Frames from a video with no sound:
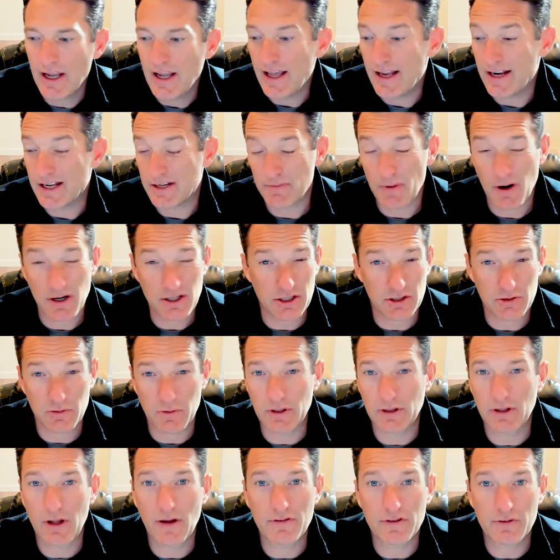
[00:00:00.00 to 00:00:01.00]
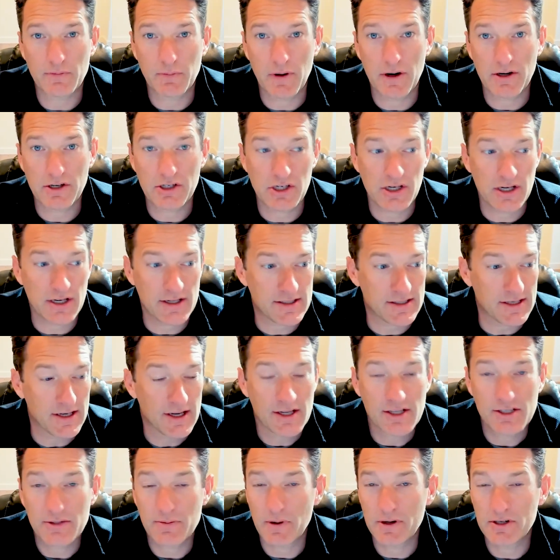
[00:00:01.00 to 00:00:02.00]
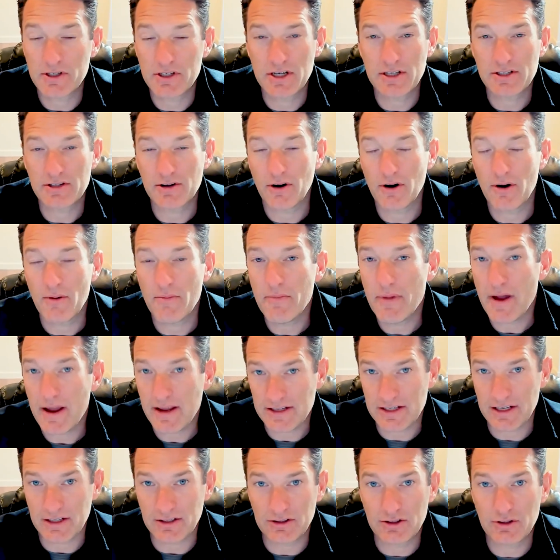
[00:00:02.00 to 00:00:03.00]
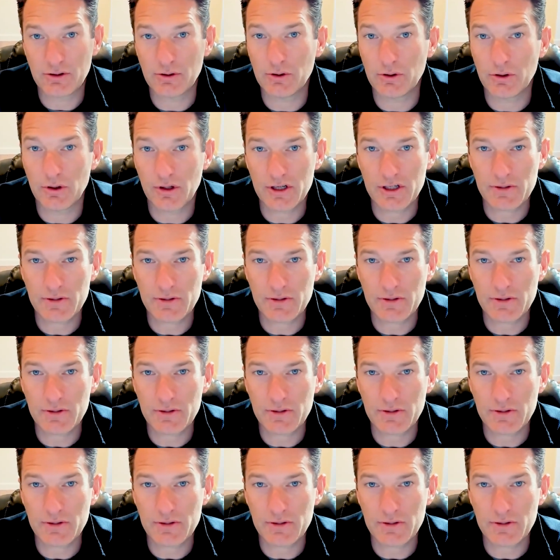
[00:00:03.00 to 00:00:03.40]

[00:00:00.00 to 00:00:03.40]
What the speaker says: And as much as we love spreadsheets, spreadsheets are an amazing tool,